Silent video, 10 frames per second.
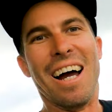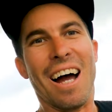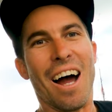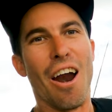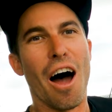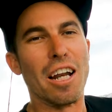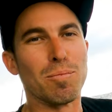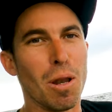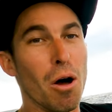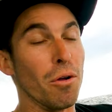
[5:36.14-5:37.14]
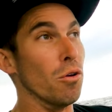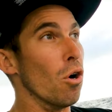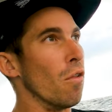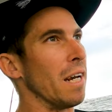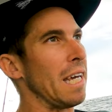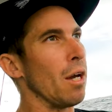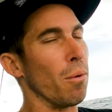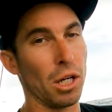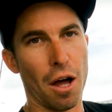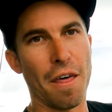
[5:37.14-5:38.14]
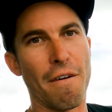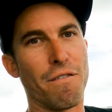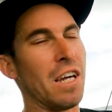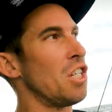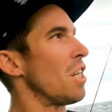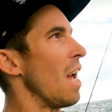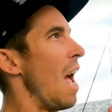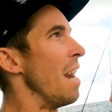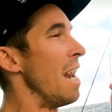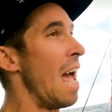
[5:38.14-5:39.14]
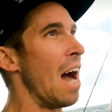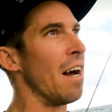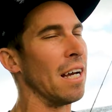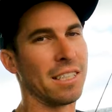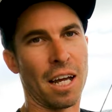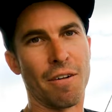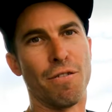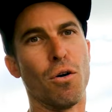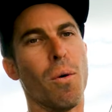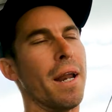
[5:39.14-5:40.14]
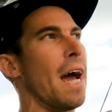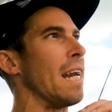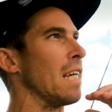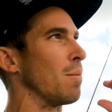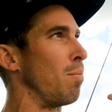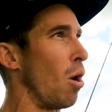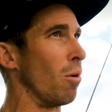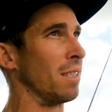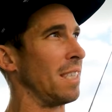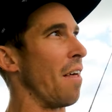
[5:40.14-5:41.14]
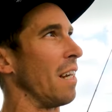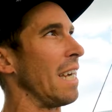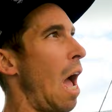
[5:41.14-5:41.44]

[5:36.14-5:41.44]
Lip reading: All right, it's blowing northerly. We got that fish, and now it's done a full 180. It's blowing southerly,